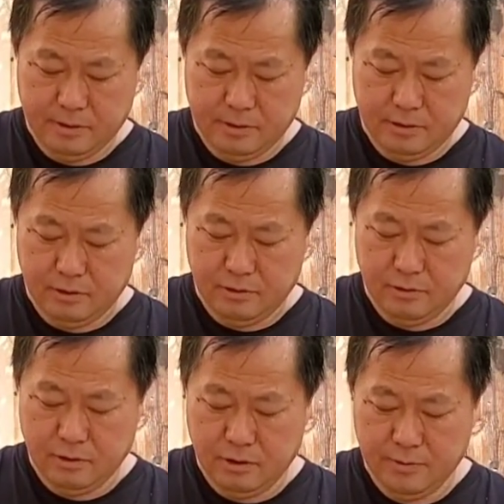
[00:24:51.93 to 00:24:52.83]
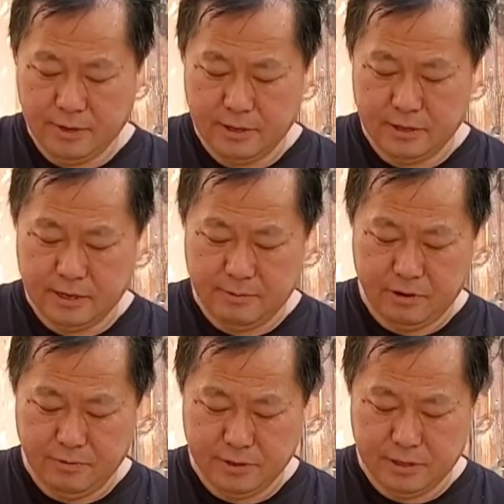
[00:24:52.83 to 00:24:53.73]
Don't overcook. Never
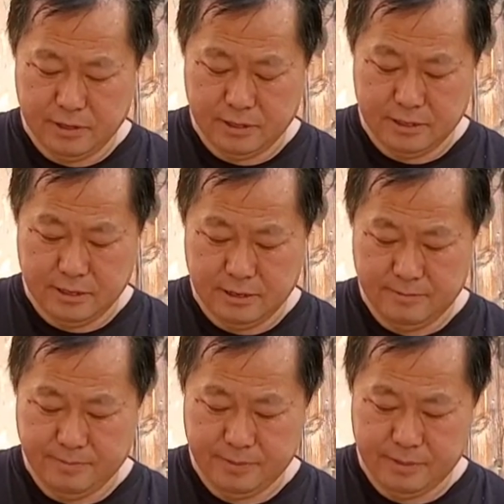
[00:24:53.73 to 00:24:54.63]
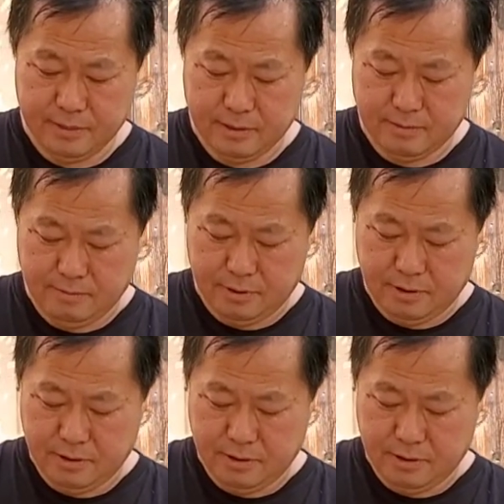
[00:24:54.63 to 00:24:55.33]
overcook birds.